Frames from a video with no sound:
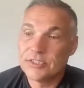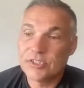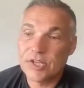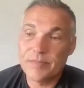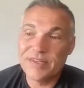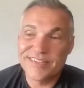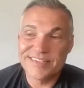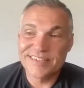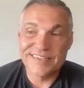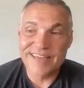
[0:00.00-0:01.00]
Jamie,
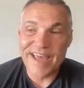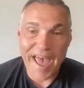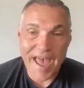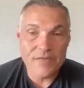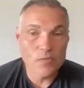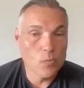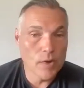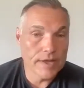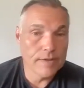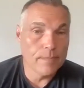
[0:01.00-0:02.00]
that's like the
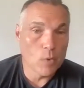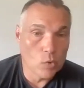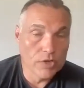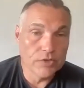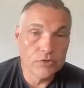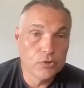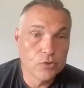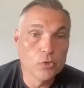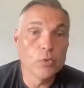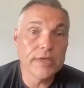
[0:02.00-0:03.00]
halfway point.
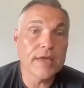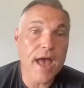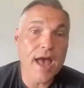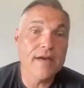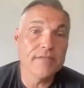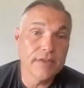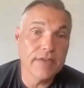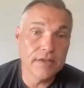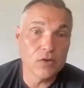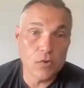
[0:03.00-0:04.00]
Do we have
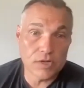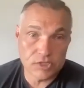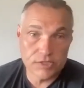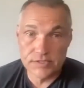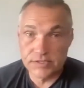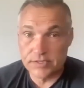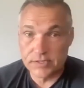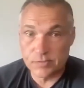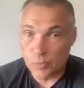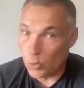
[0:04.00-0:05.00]
any questions at
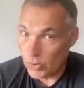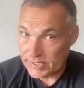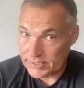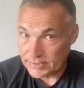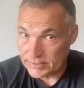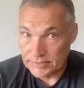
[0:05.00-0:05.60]
this point?